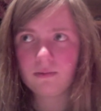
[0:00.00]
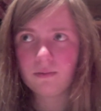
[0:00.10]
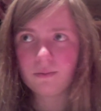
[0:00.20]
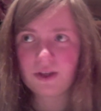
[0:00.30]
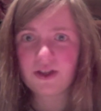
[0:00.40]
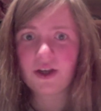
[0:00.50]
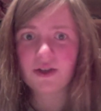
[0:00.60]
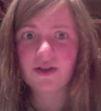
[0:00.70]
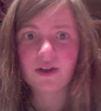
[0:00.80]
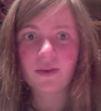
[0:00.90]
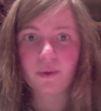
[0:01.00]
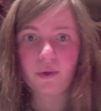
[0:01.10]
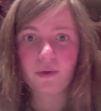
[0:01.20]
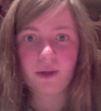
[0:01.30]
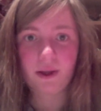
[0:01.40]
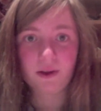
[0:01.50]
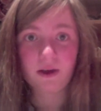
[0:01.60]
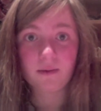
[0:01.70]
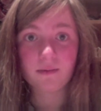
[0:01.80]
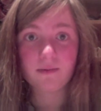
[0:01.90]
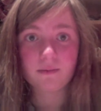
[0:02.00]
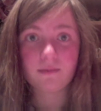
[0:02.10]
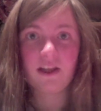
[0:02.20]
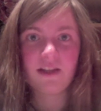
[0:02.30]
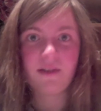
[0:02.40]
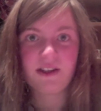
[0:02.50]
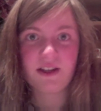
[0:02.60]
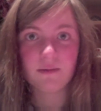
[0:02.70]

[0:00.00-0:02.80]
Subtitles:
Disasters in the plural, I think, is fitting.